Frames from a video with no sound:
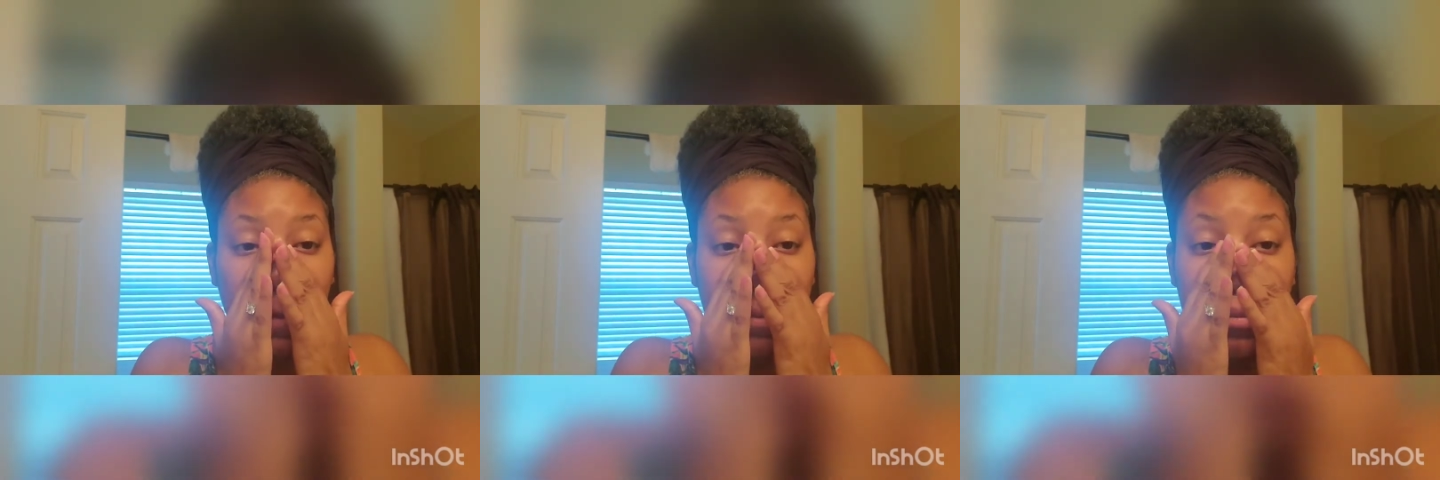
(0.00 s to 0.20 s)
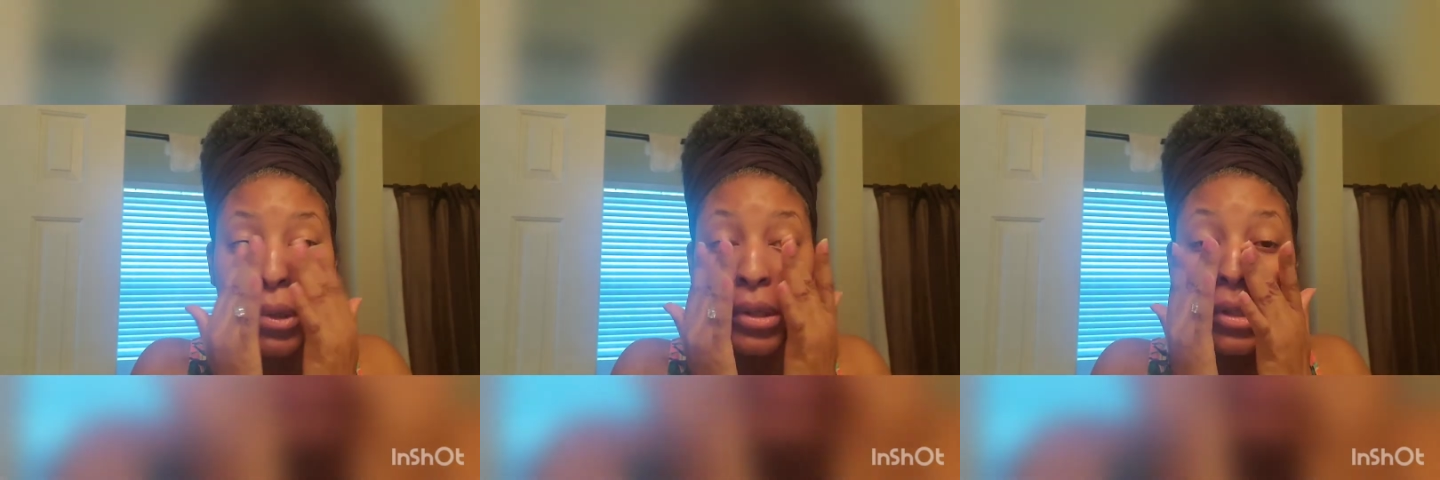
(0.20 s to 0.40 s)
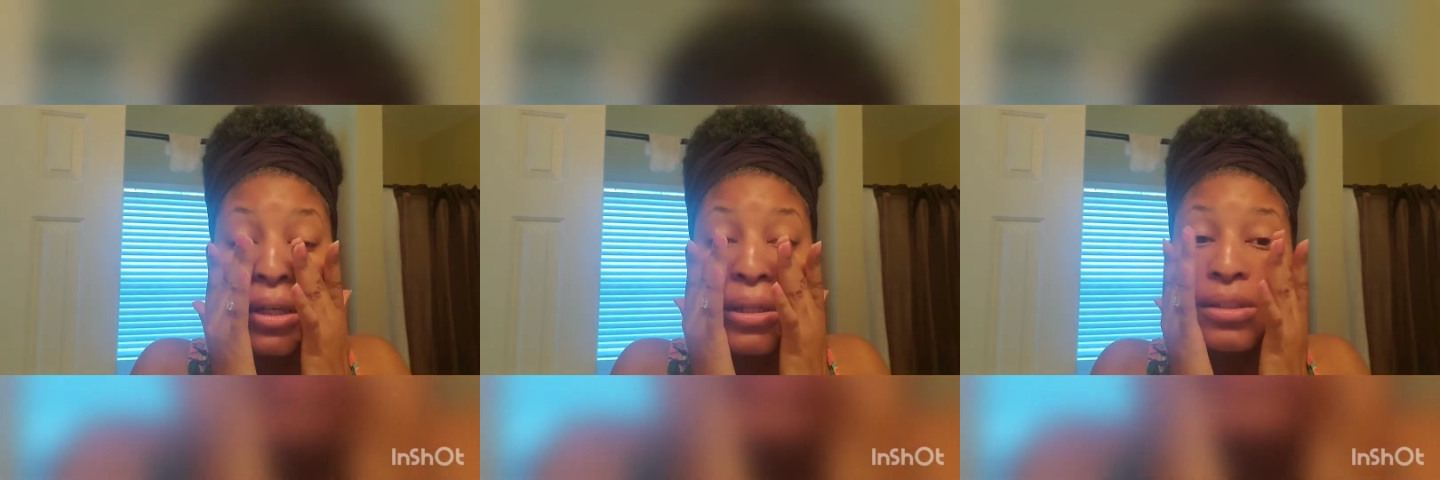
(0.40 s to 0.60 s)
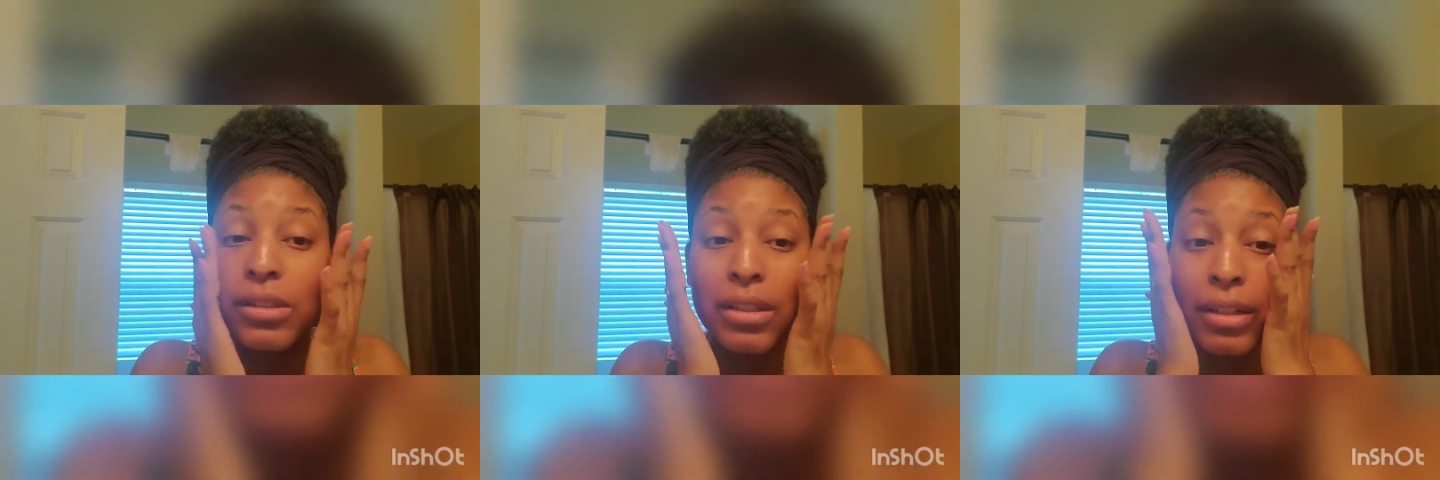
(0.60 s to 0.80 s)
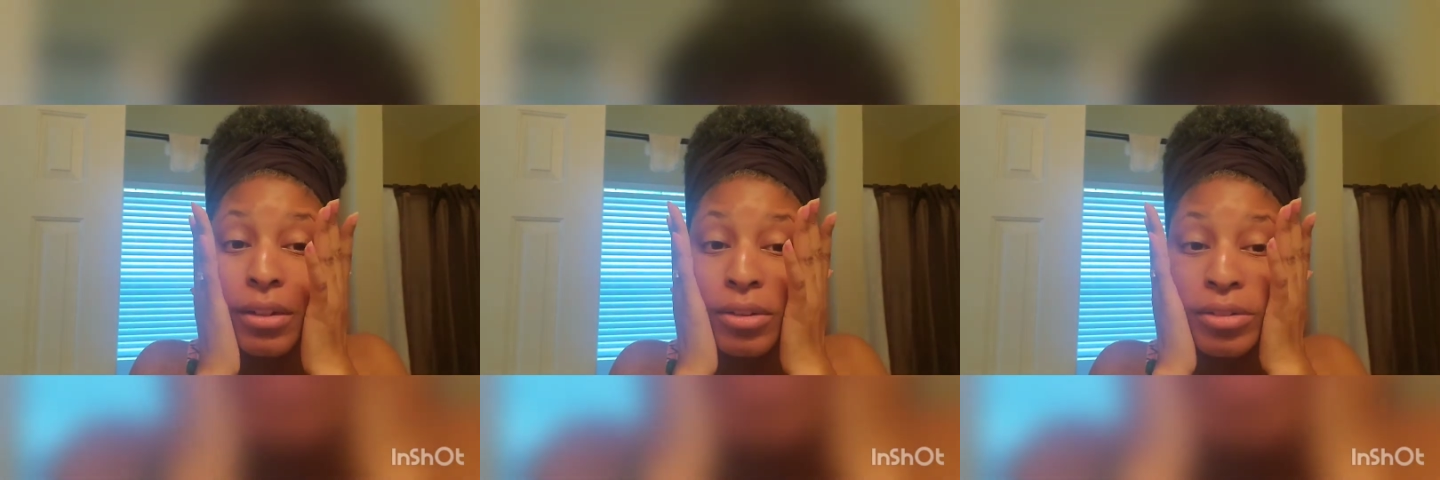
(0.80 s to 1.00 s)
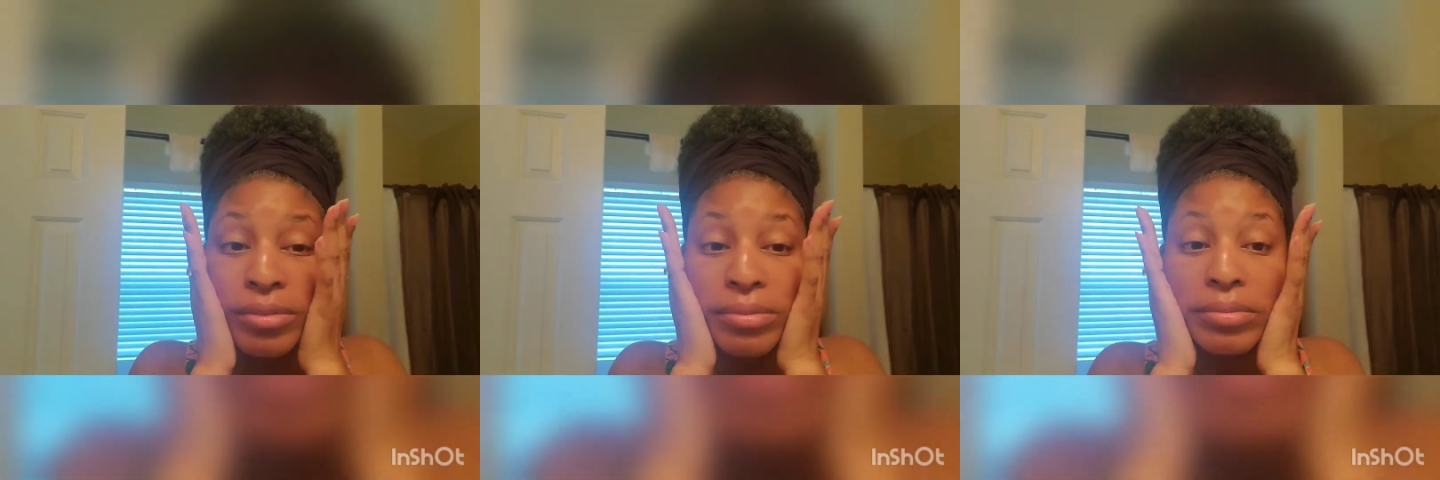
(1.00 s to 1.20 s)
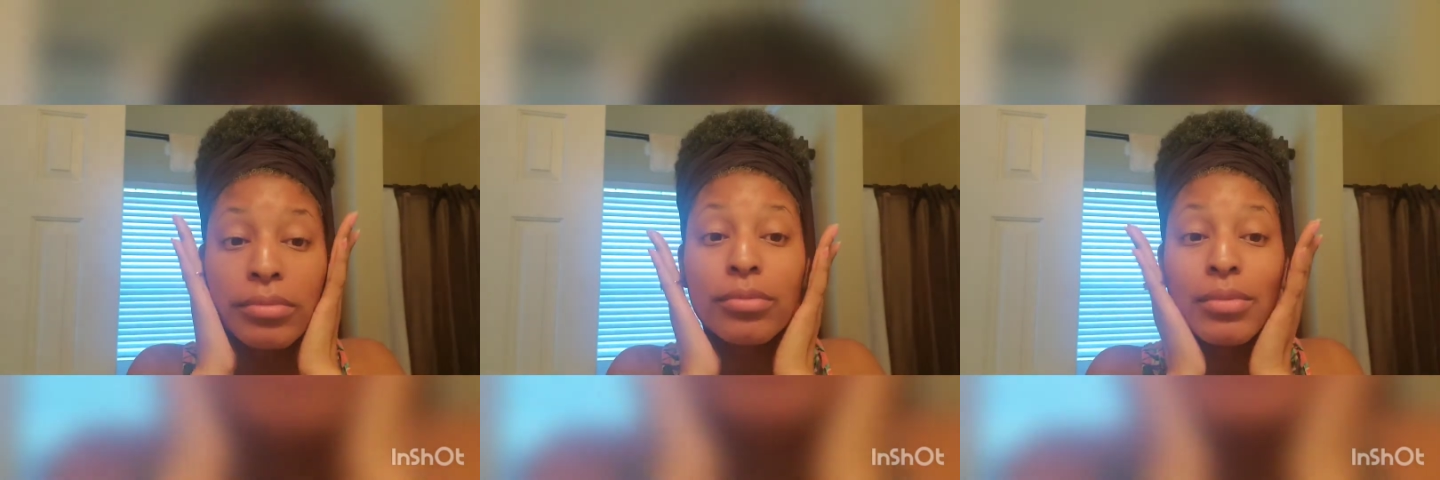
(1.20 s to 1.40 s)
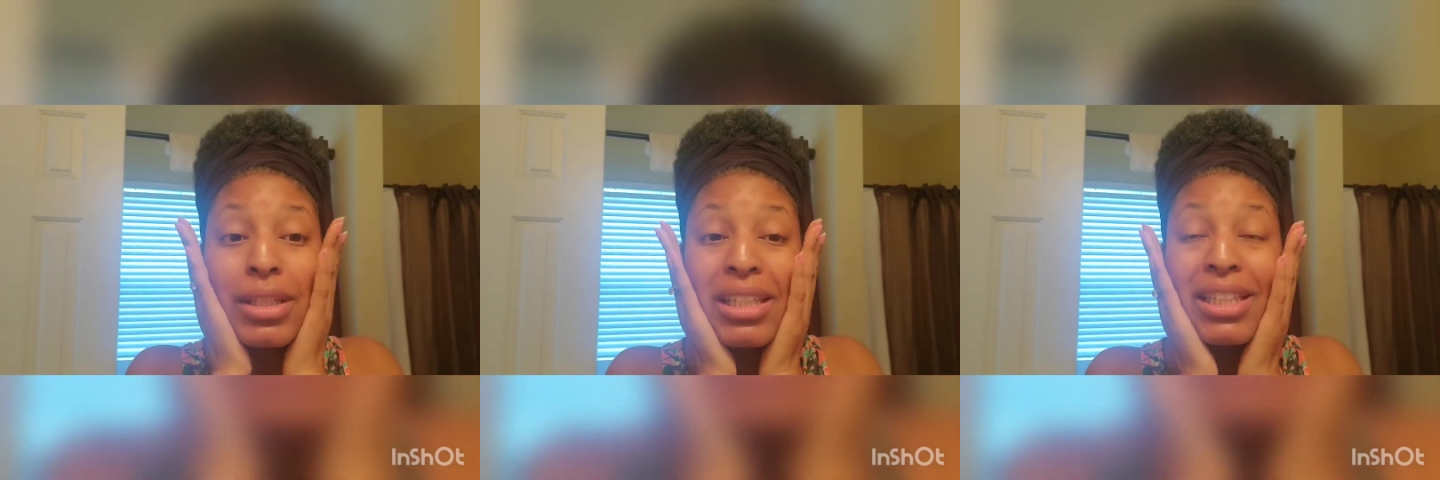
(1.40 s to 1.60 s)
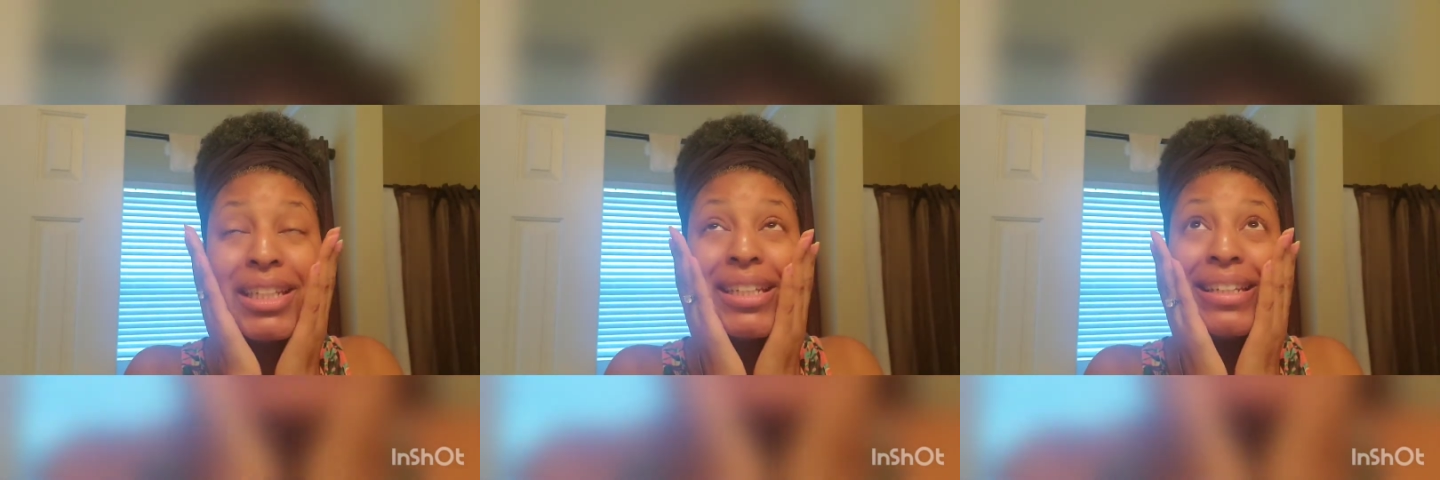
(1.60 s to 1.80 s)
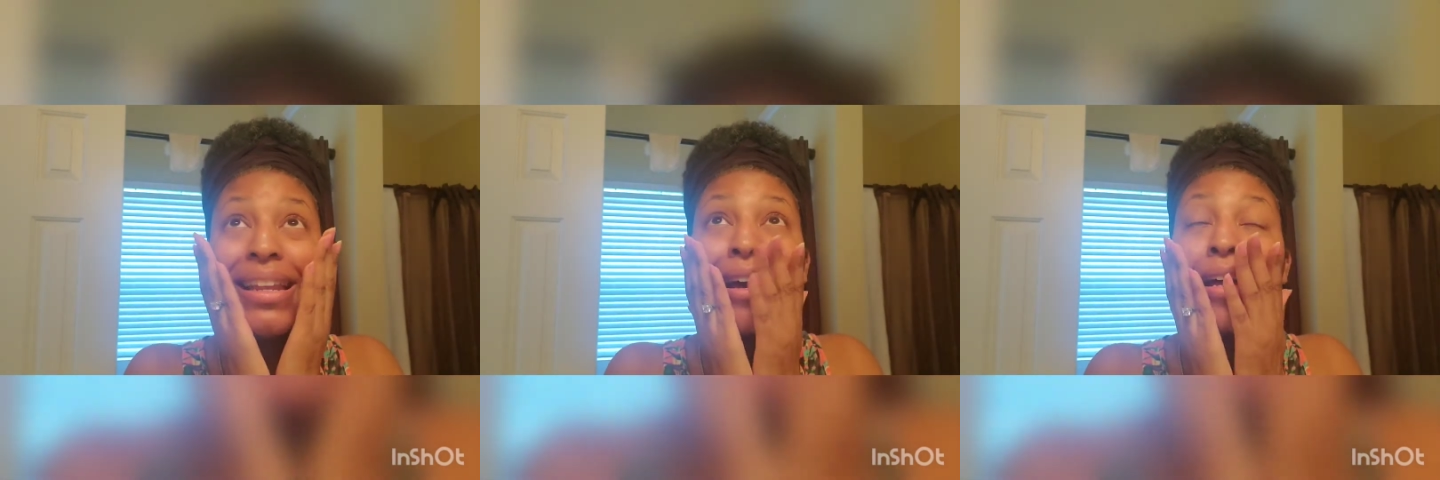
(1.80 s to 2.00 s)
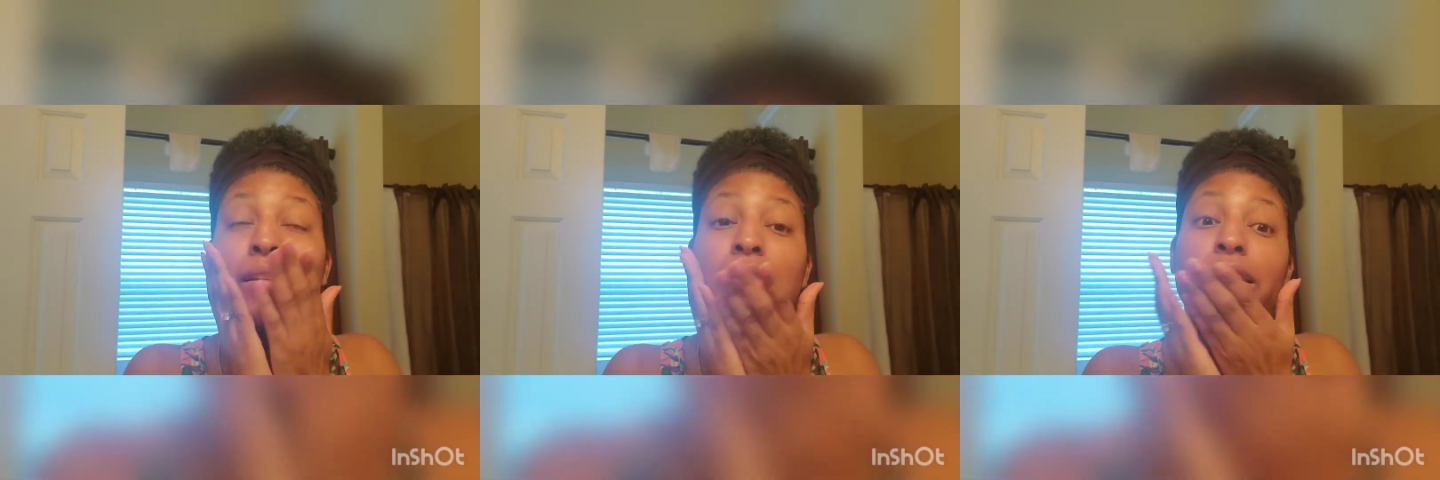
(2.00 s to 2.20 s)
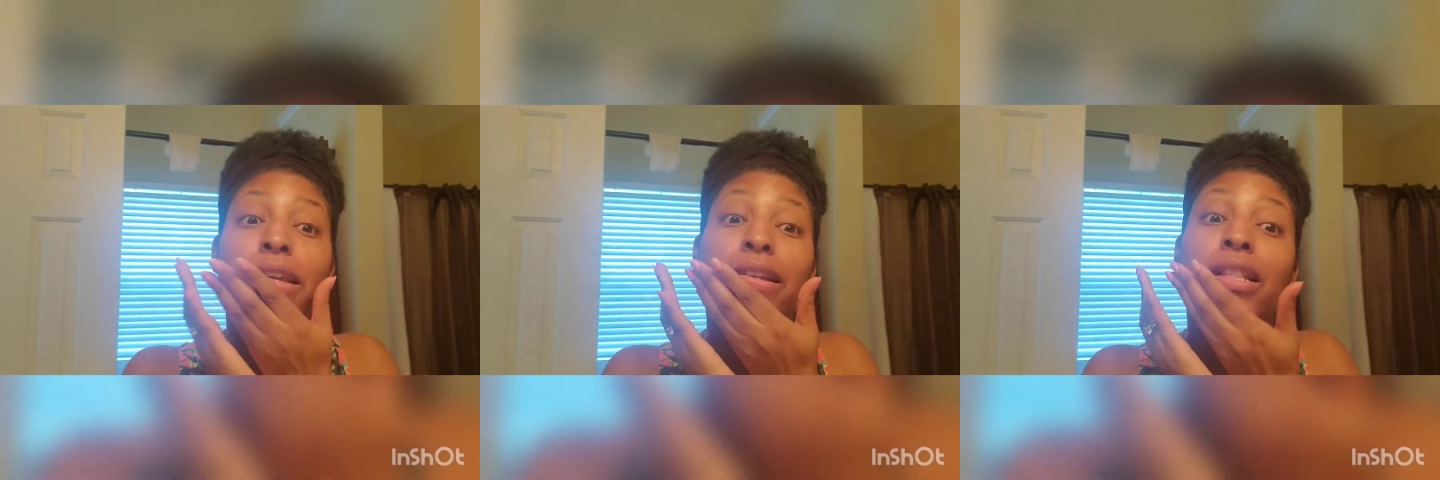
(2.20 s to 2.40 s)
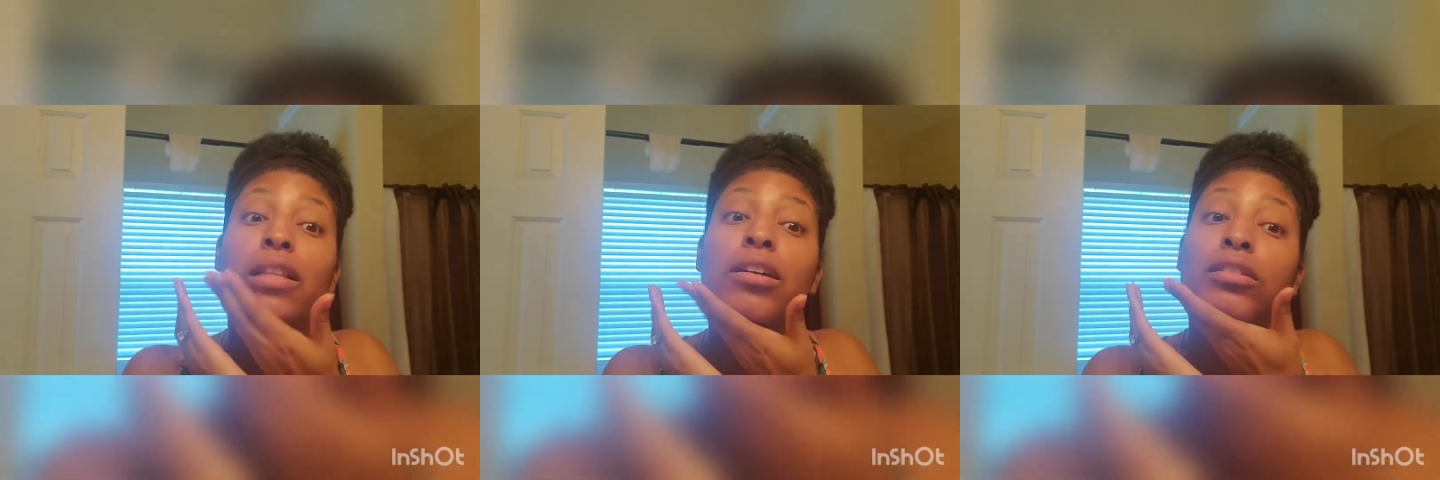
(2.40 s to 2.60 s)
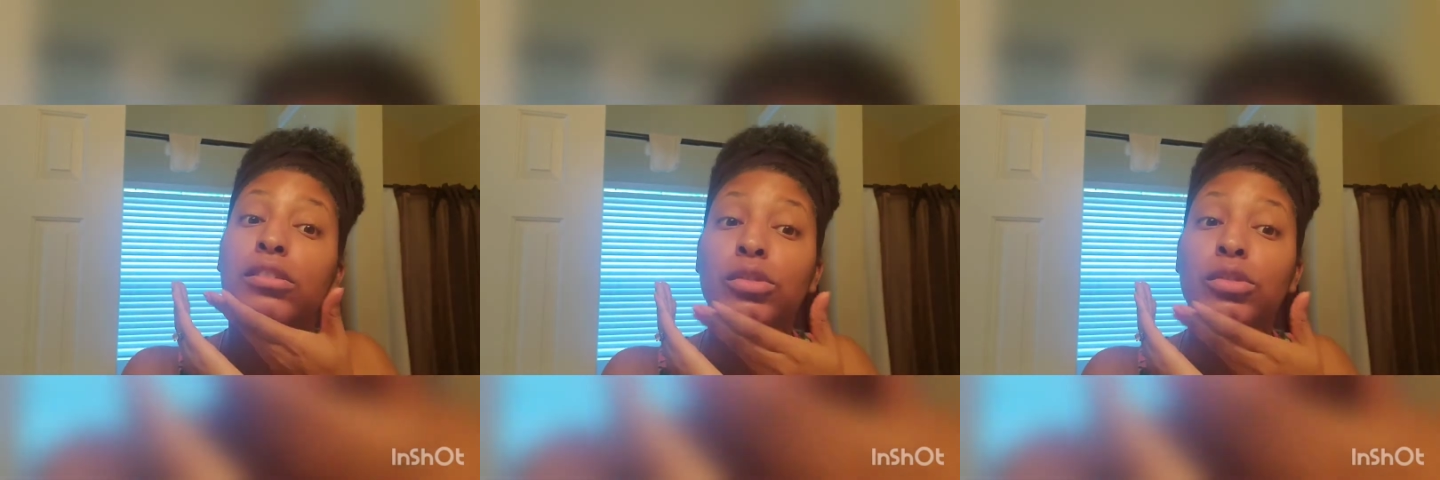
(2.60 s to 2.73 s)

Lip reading: And that's it. It did not take long